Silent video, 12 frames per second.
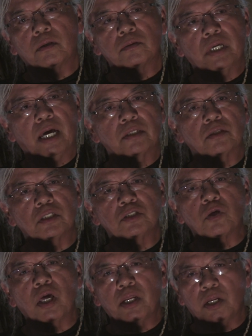that
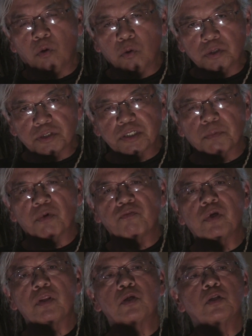is an ownership of
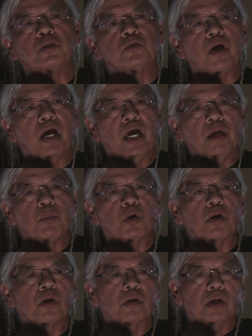either the tribe
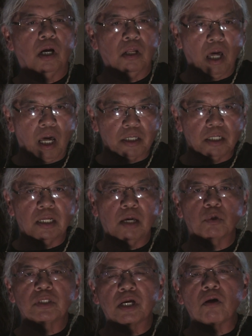or
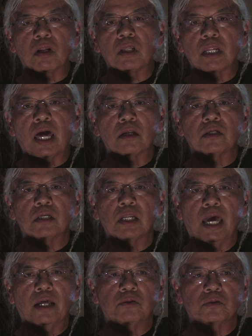what they call allotted
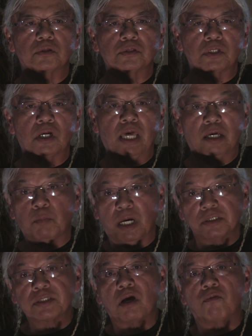landowners. Or like
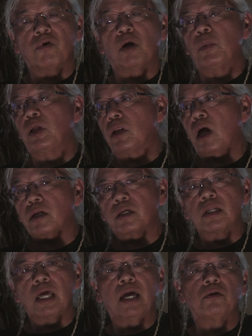myself, I'm a
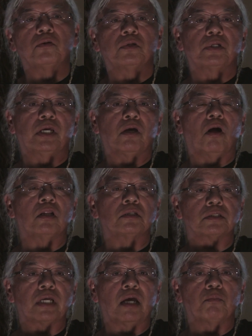allotted landowner. They call
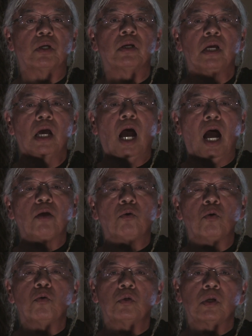us that, but I
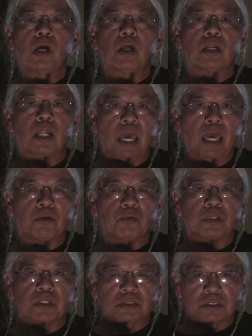own land
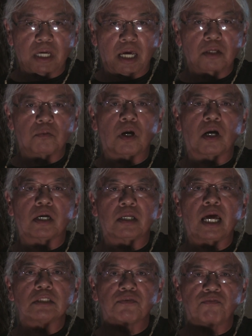within Standing Rock, and
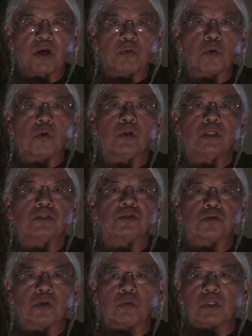that's federal.
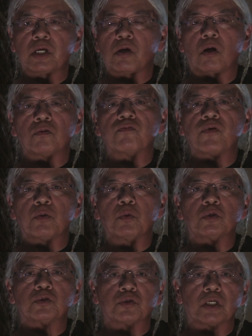It's what they call
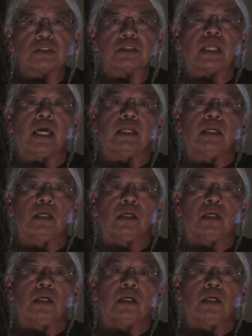federal trust land.